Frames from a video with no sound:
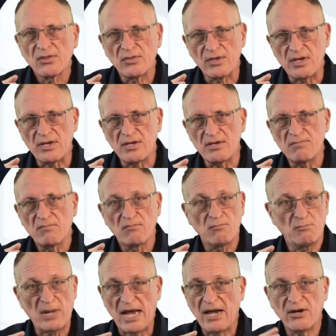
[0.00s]
the
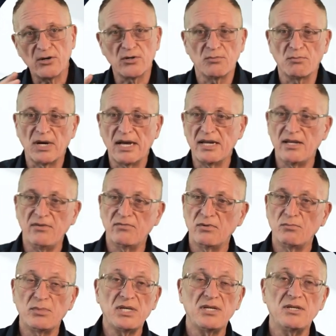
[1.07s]
pattern might
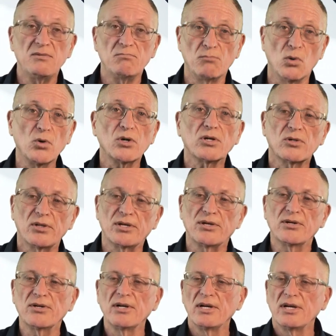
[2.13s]
even be more
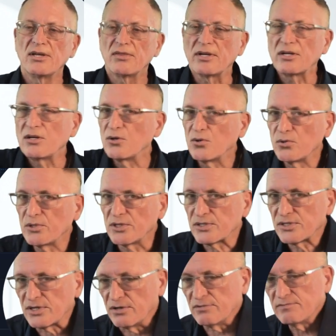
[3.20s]
clear than gold
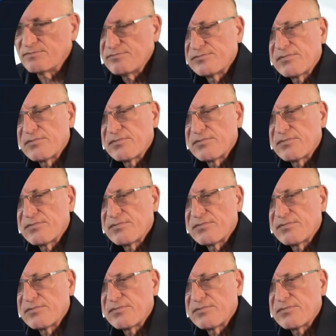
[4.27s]
itself.